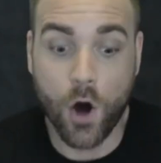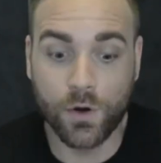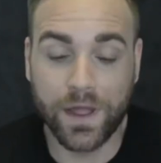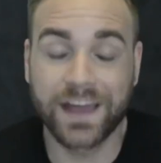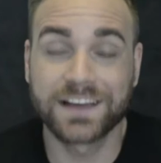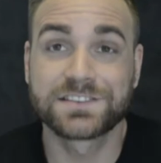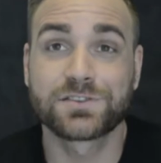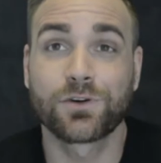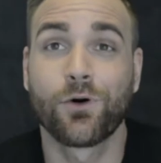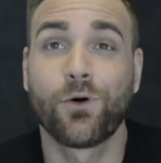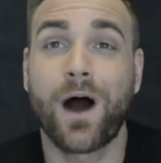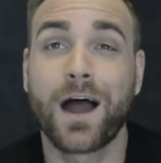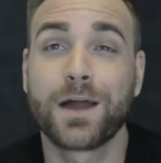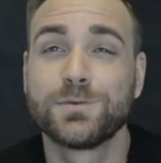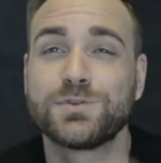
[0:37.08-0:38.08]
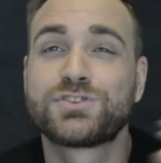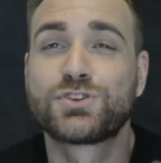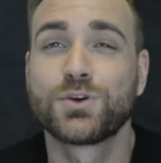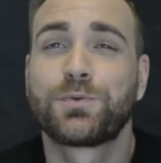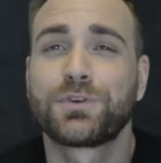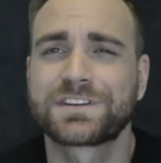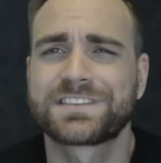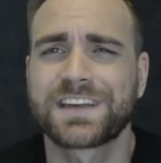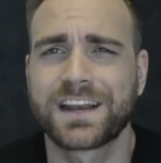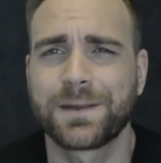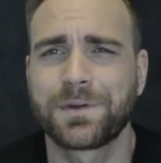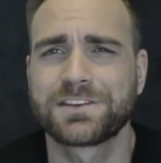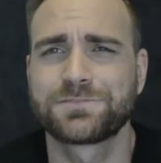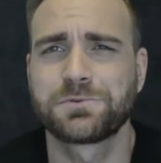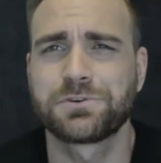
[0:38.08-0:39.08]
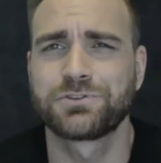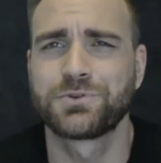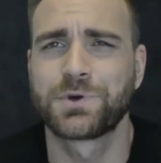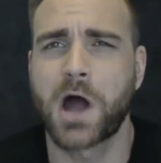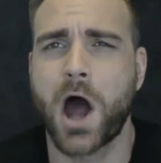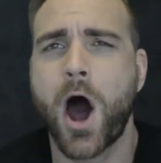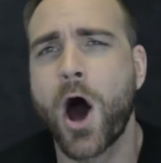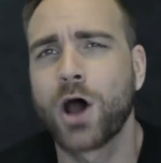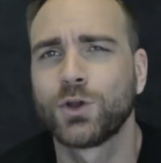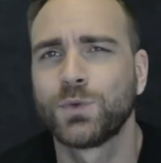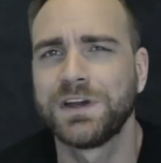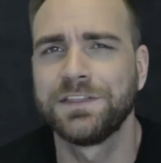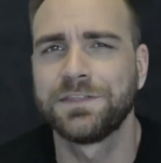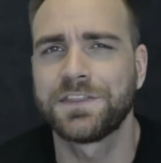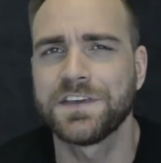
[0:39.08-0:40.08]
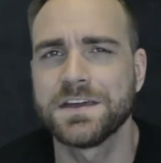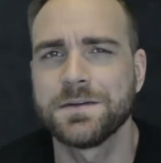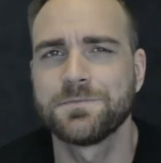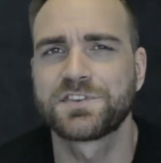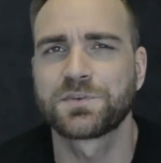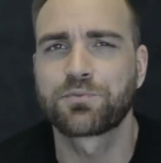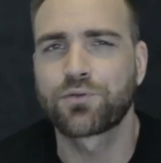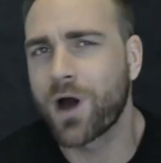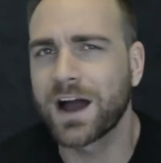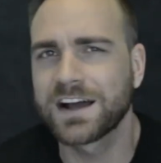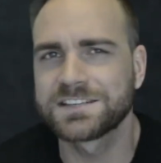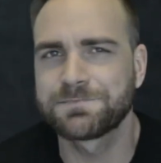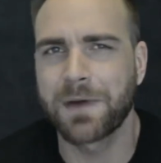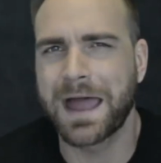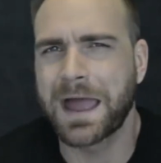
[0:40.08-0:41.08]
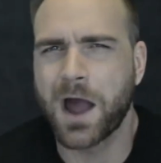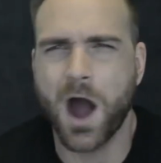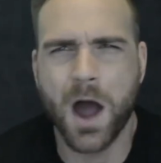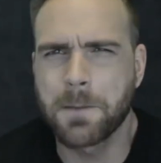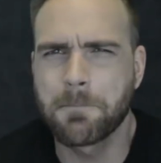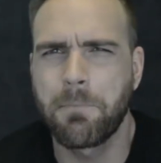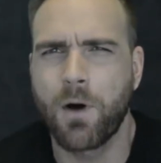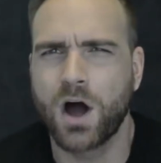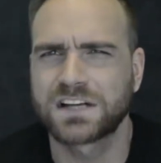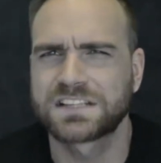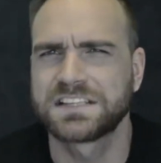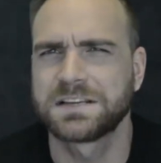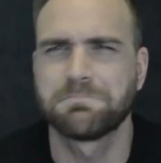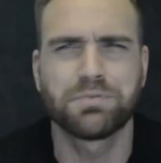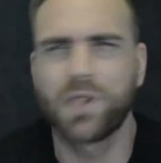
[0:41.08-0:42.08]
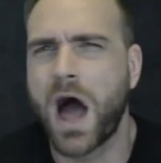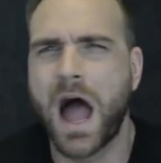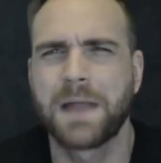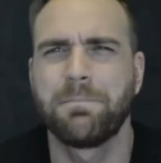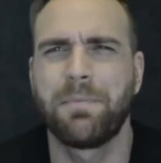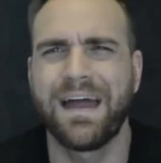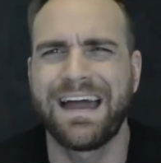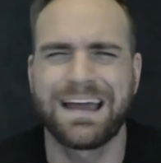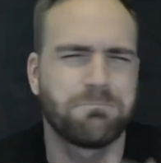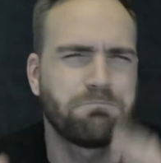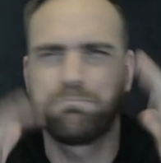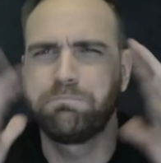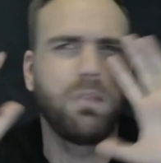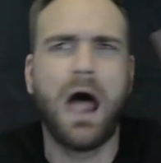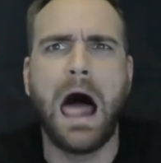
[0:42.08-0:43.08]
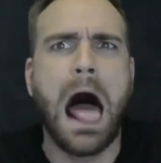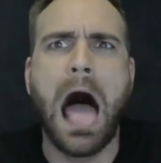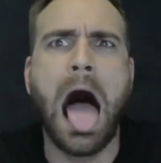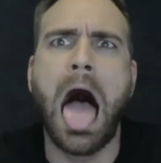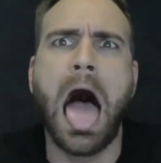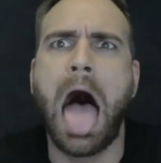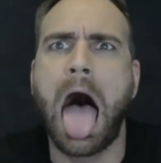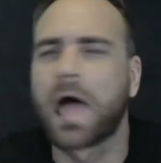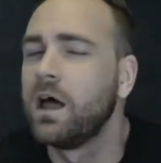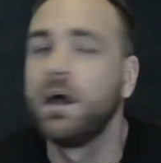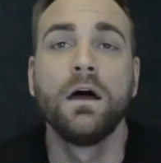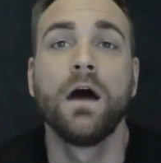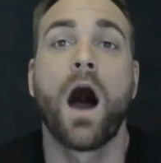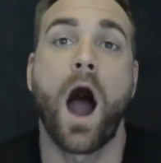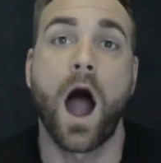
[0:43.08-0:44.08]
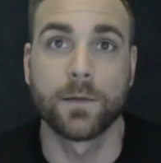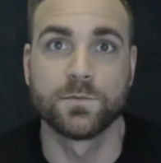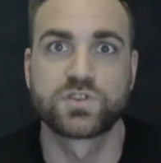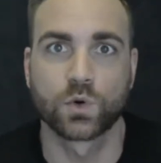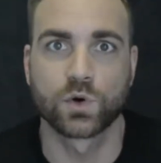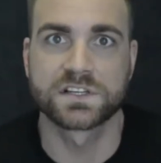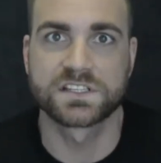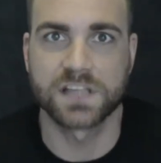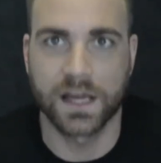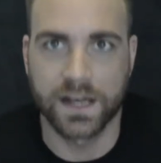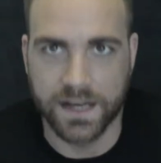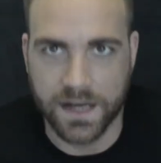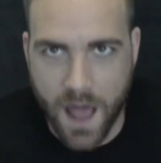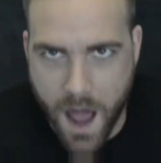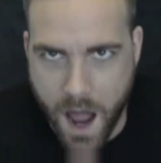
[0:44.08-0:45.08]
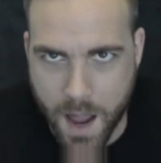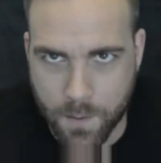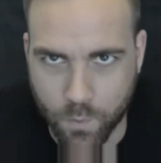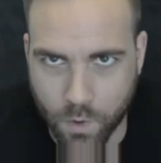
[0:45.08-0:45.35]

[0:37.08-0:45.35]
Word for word: Okay, so I am super excited because we are doing a Halloween themed surprise bag unboxing, blind bag, blah! I'm so excited. I'm